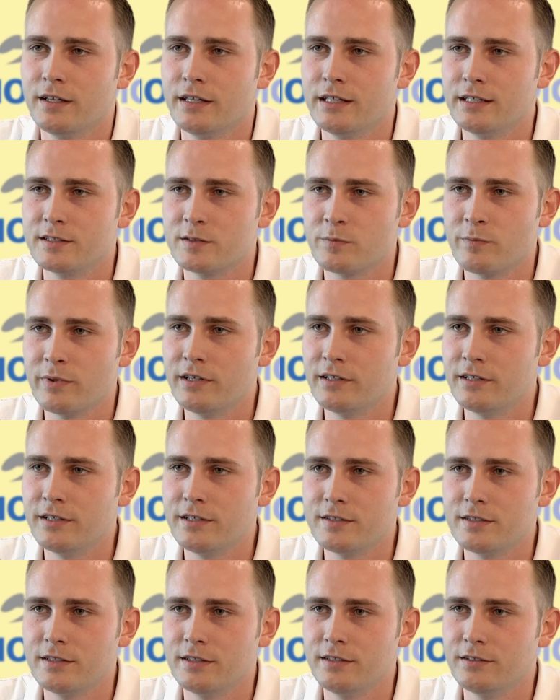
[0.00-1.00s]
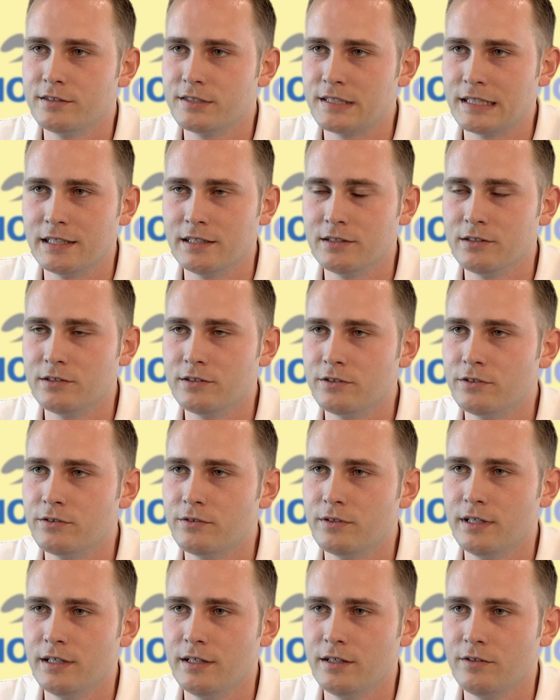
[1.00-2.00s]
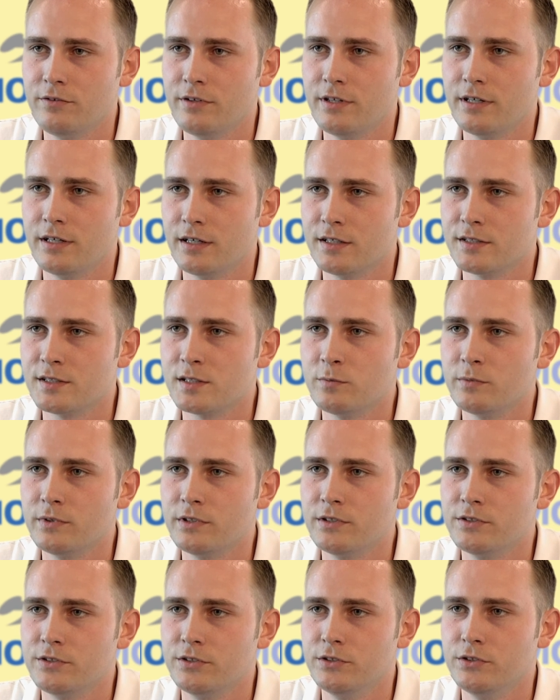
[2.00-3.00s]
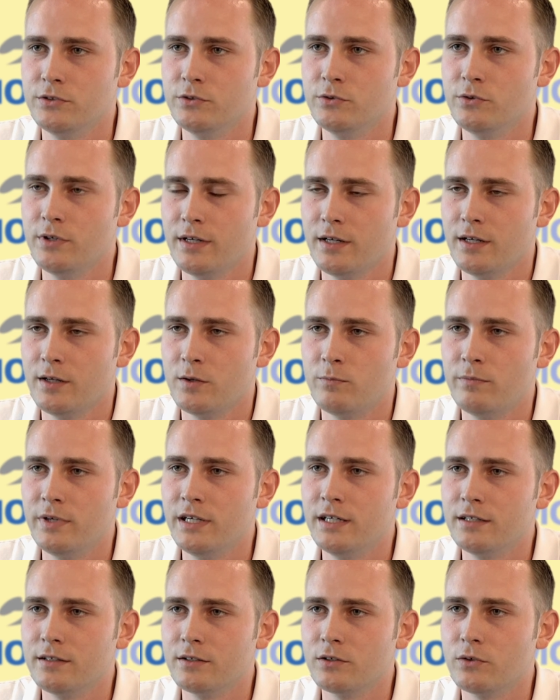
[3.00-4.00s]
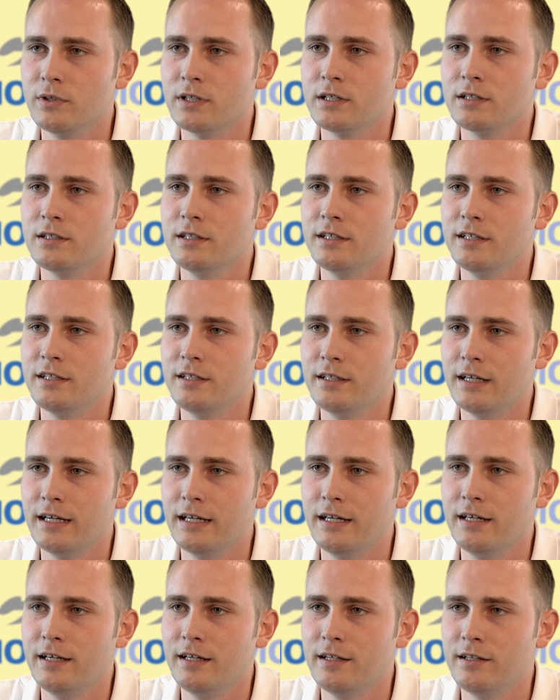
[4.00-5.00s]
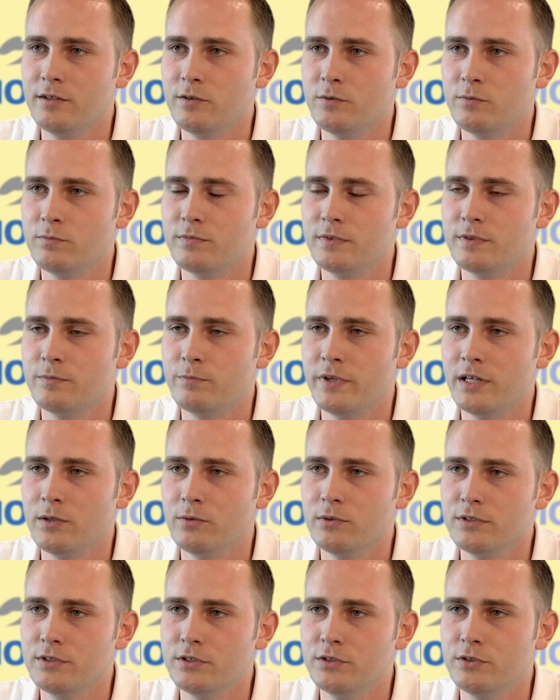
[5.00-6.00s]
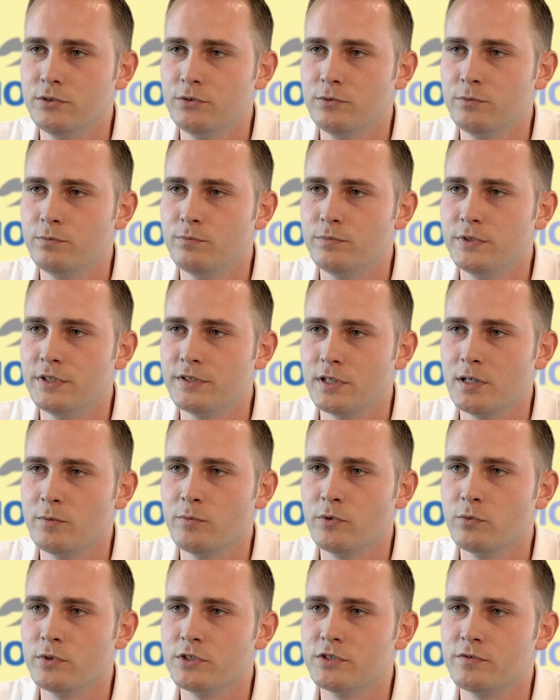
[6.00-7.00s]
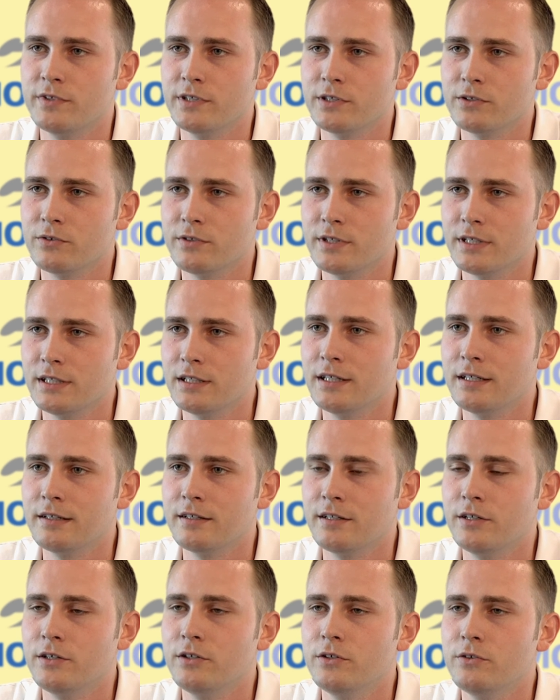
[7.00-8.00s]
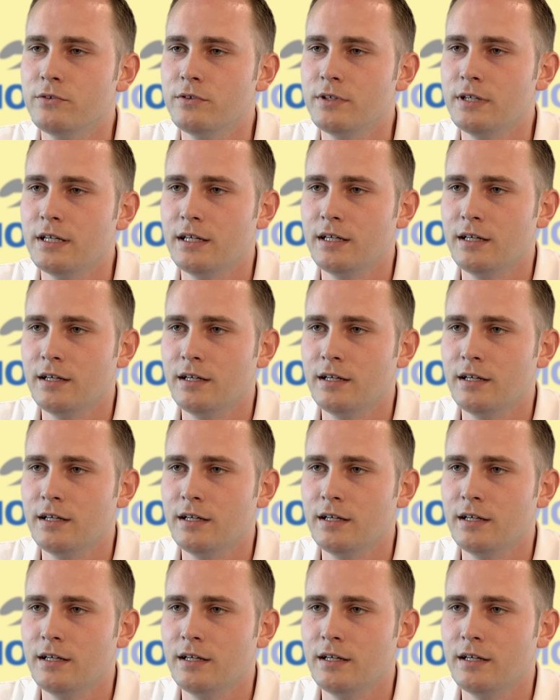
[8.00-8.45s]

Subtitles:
The experience here is tailored for the customer to be in quickly and be able to determine which vehicle they'd like to own.